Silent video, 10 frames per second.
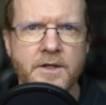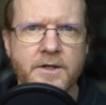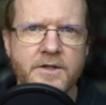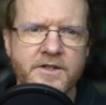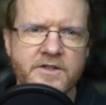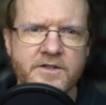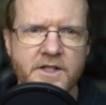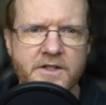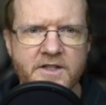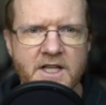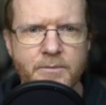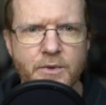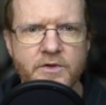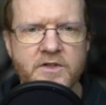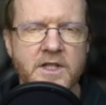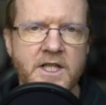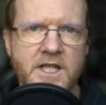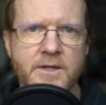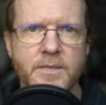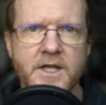This is an example
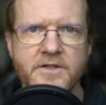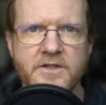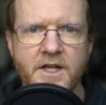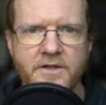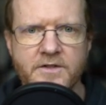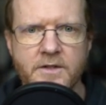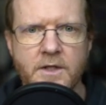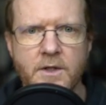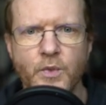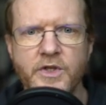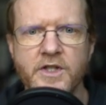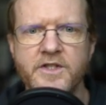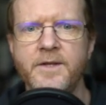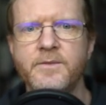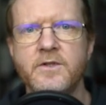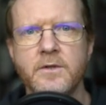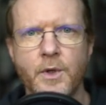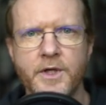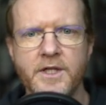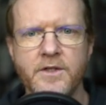Selenium-based test, which attempts to
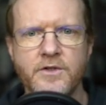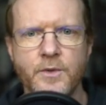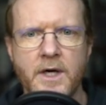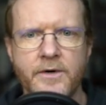log in to our